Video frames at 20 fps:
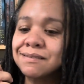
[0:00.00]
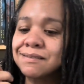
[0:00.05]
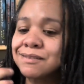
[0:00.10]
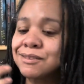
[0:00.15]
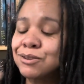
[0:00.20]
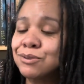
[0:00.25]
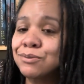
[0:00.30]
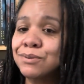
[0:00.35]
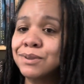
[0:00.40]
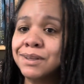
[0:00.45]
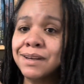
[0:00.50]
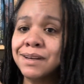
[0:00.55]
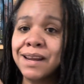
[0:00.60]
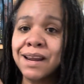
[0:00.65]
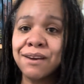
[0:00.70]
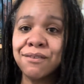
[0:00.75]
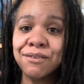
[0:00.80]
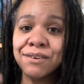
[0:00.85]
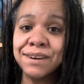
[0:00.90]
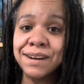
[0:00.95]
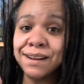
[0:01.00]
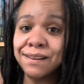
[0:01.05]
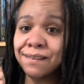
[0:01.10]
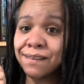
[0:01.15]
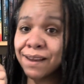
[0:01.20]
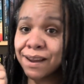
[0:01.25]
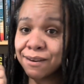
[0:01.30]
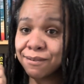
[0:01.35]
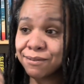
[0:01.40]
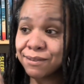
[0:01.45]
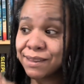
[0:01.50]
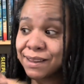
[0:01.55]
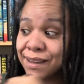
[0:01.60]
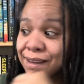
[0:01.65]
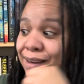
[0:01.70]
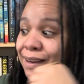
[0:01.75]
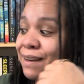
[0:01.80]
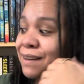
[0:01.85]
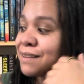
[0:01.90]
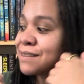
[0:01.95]
doing everyday life
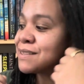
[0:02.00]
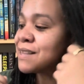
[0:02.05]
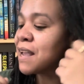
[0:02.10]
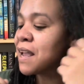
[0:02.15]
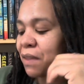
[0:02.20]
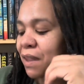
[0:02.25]
things,